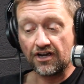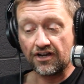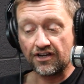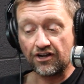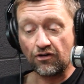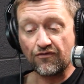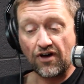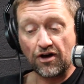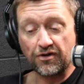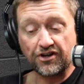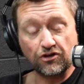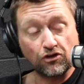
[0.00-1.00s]

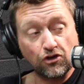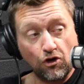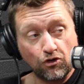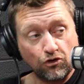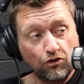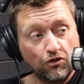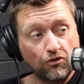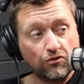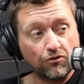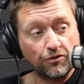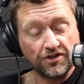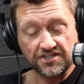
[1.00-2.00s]
evaluate your
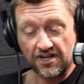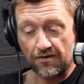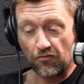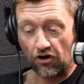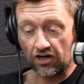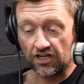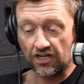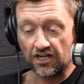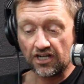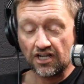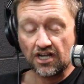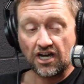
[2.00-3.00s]
local real estate market,
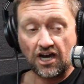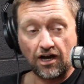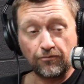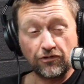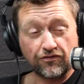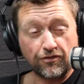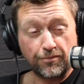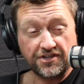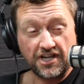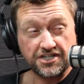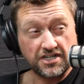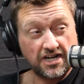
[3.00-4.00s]
look for
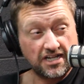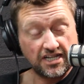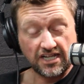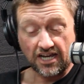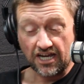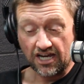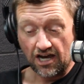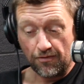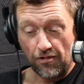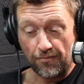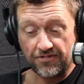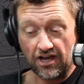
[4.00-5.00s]
potentially anything that can
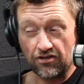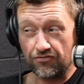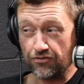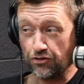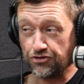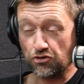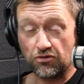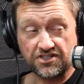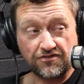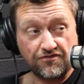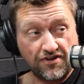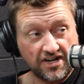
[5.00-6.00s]
come up down the future, what's
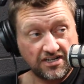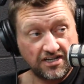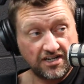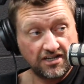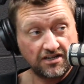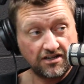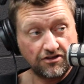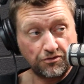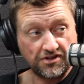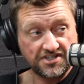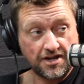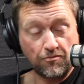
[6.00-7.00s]
affecting the
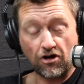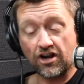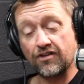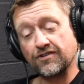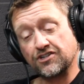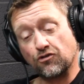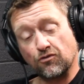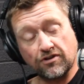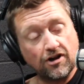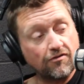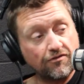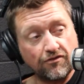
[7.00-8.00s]
real estate market. If it's
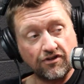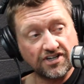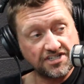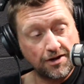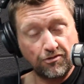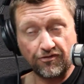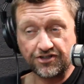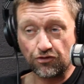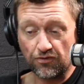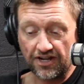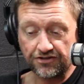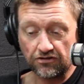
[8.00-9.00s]
for example, if it's a
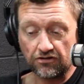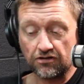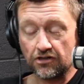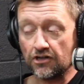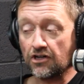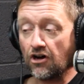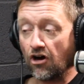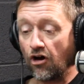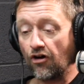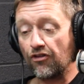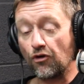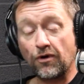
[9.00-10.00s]
rental,
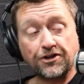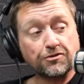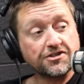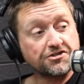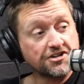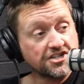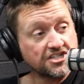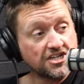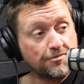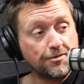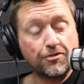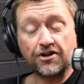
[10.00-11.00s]
are there rental restrictions
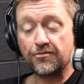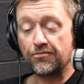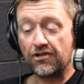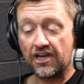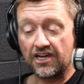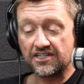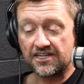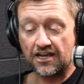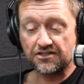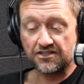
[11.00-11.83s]
going to be put in place? What's